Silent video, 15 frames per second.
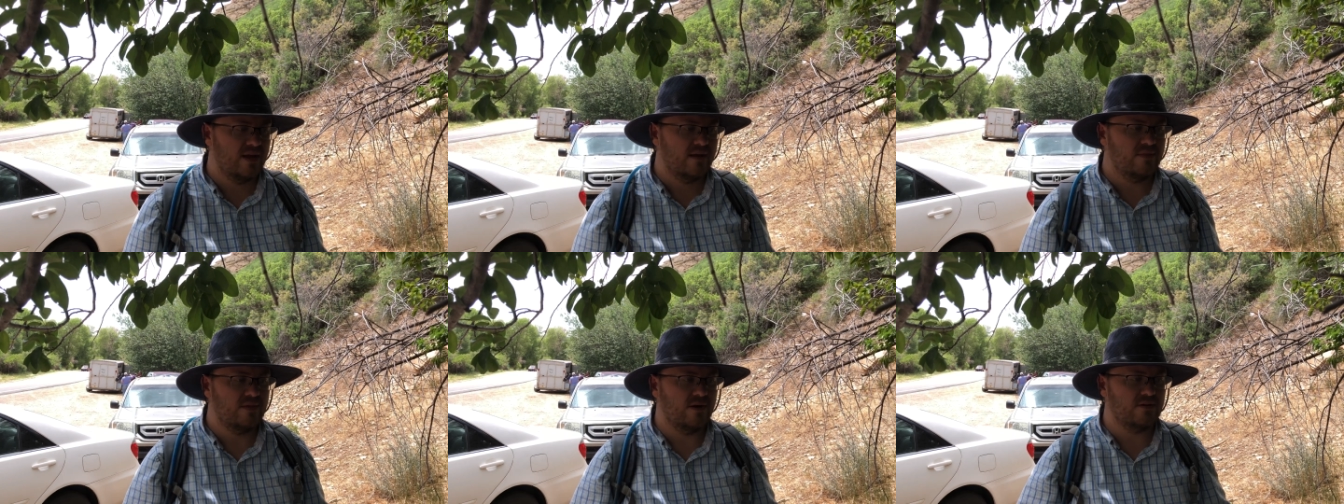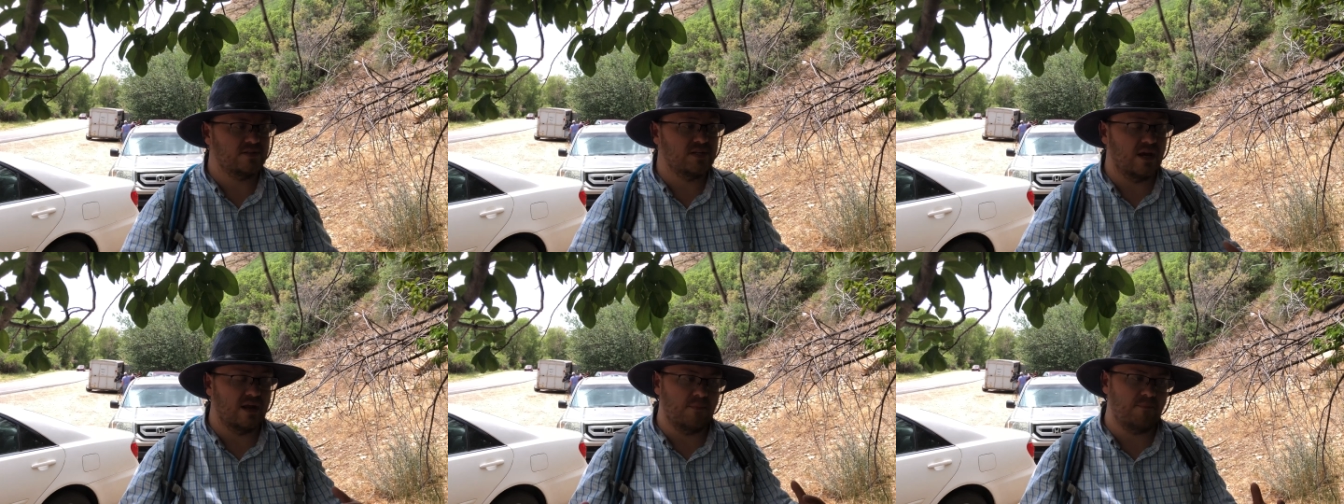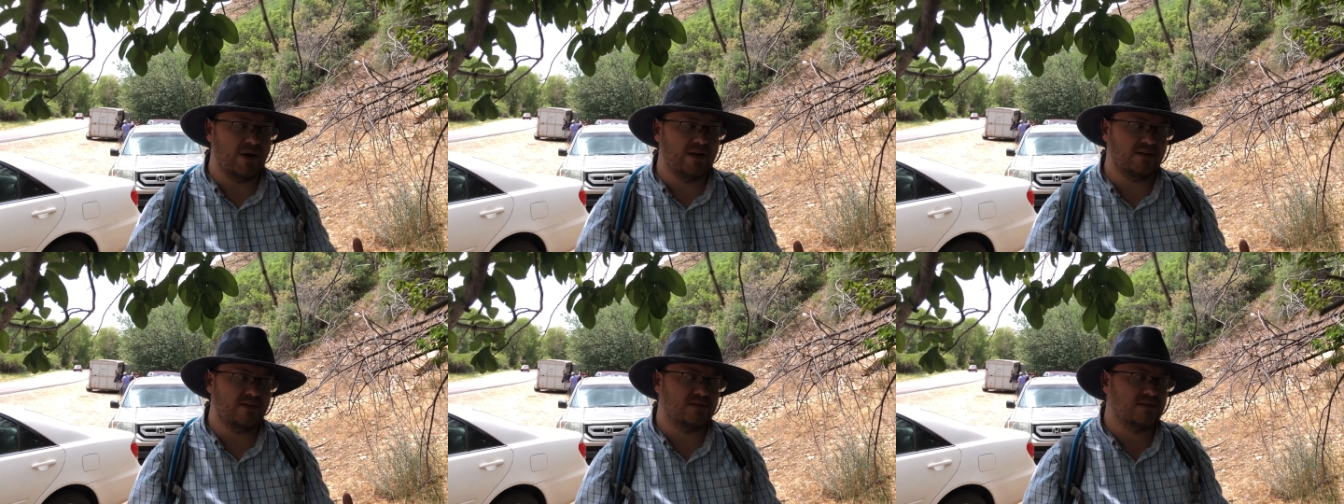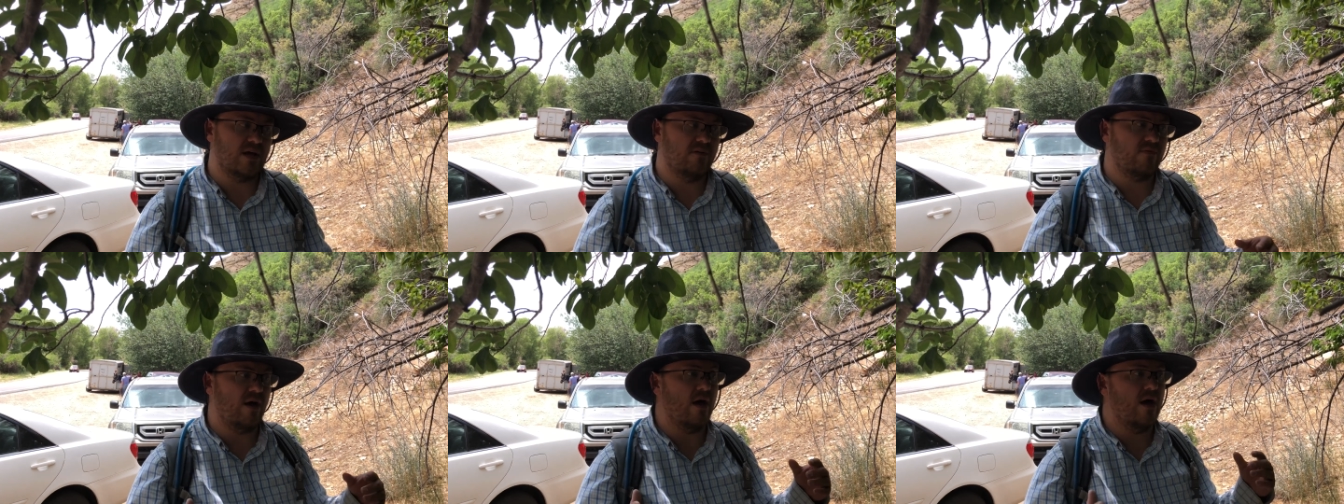there's an abundance
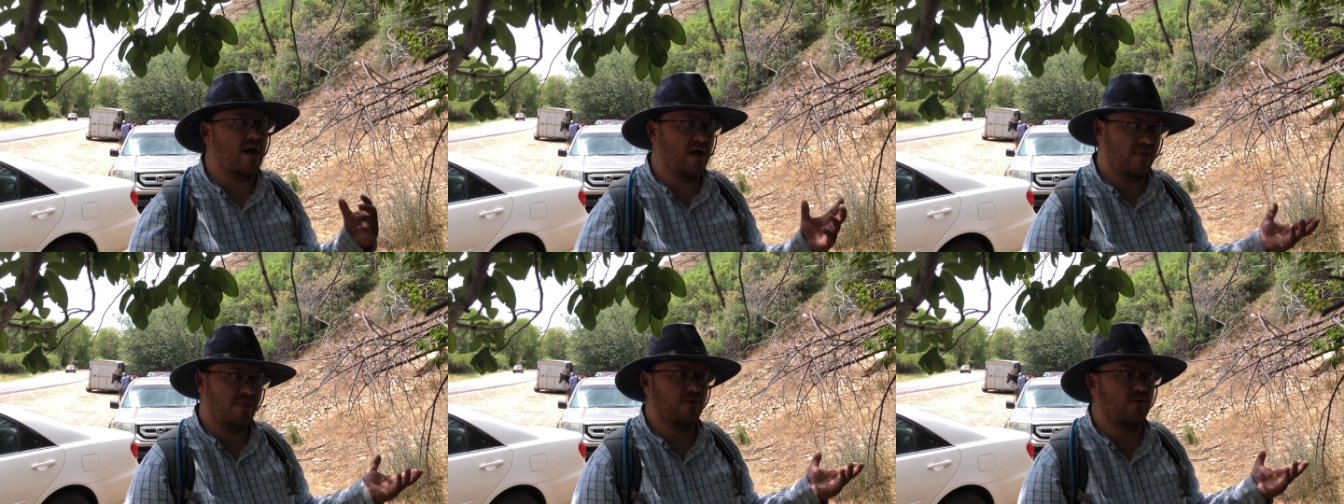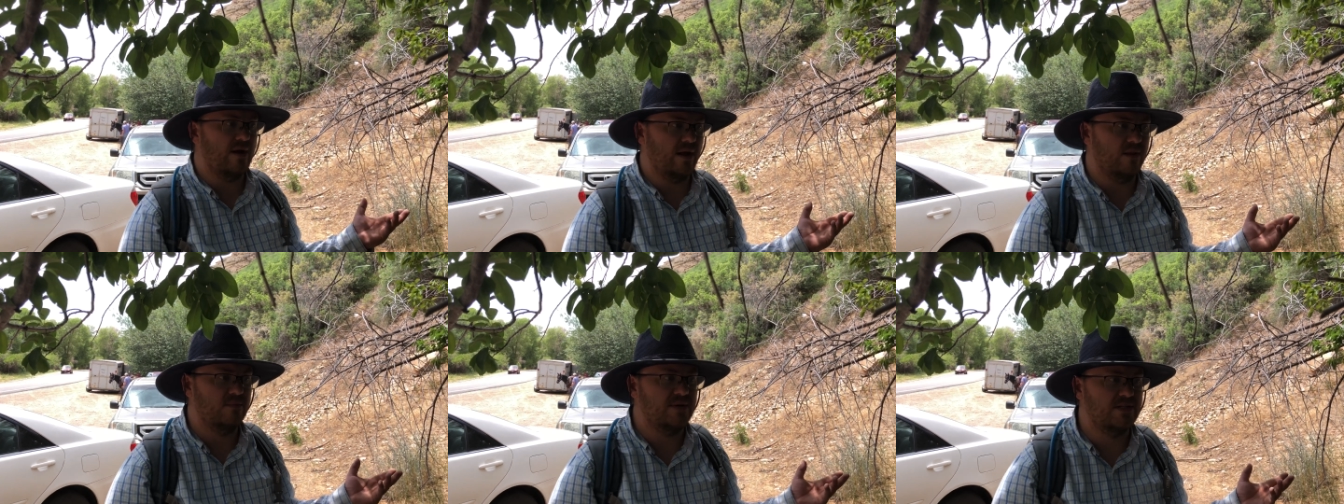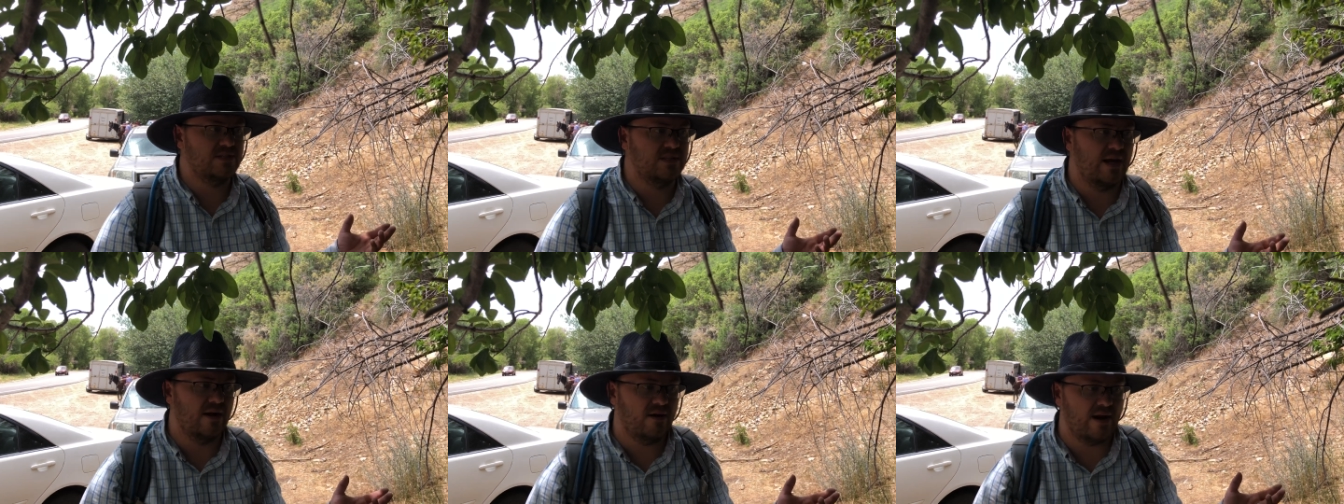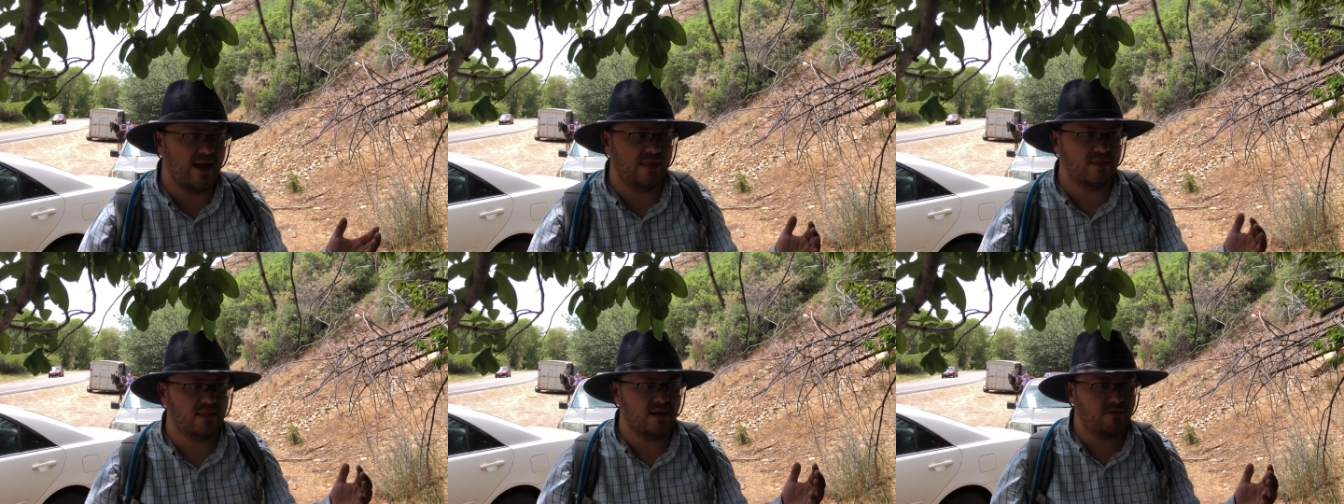of other elements there,
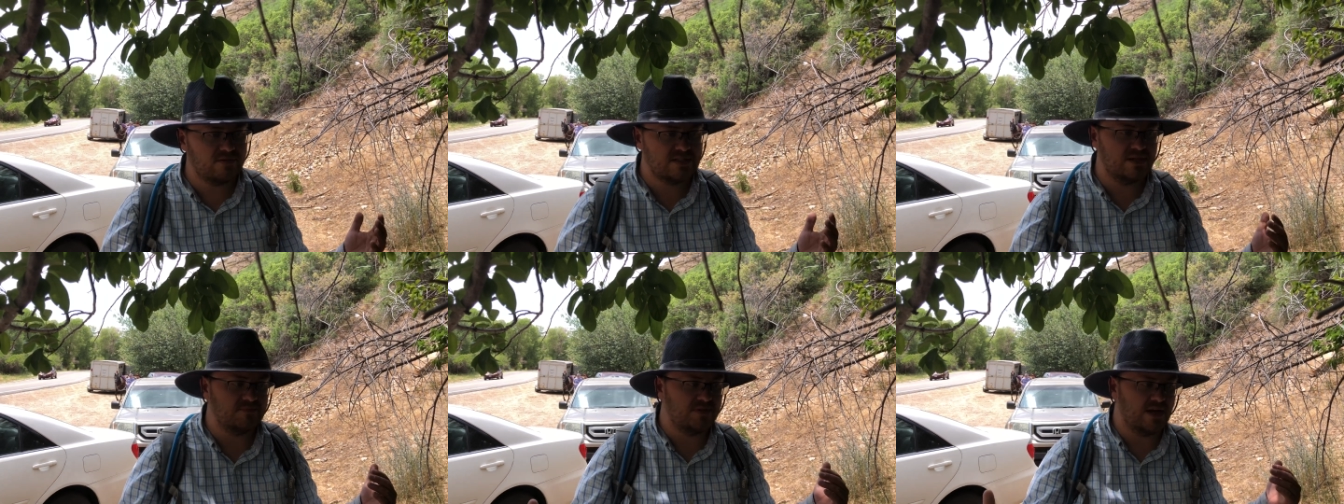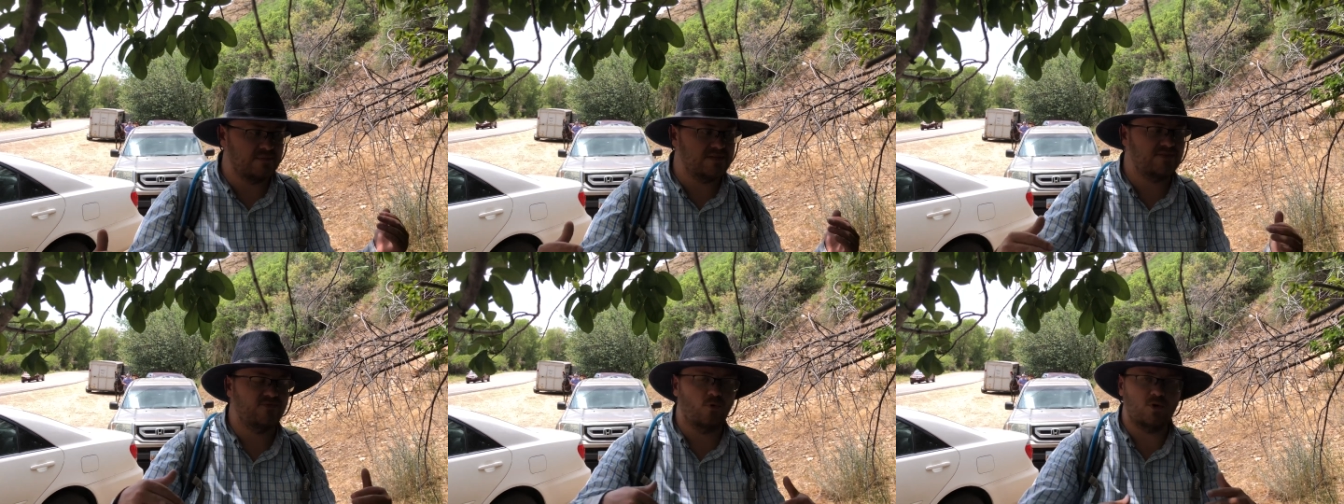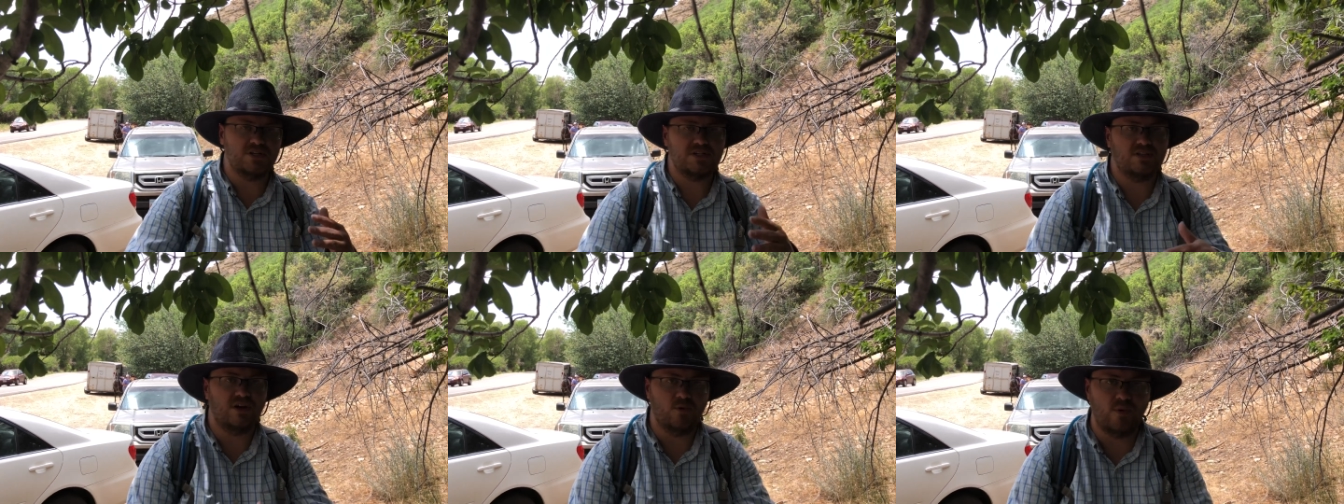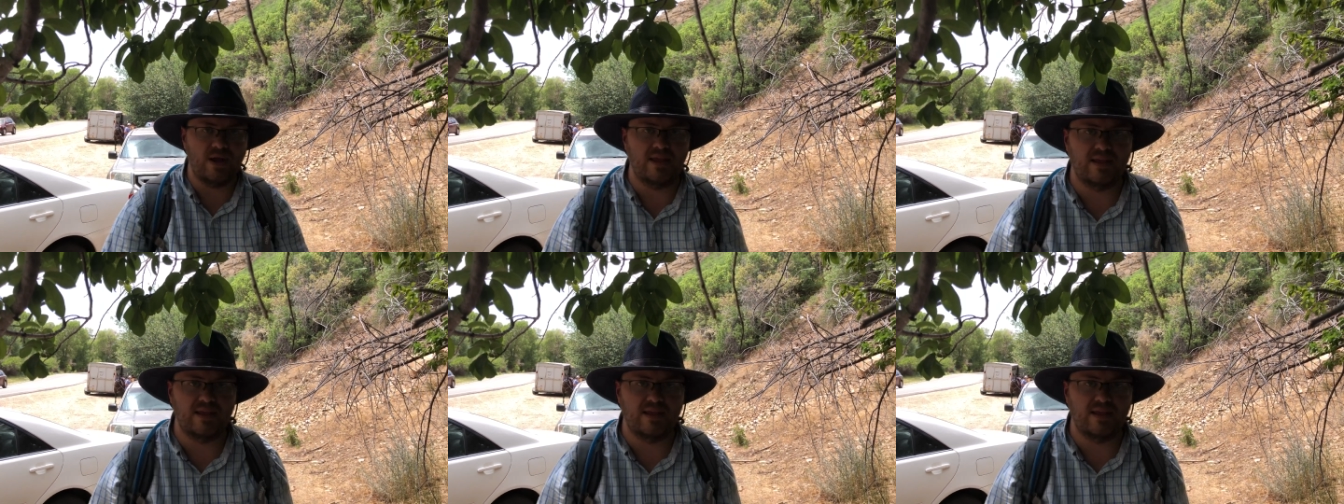and they'll sometimes force their way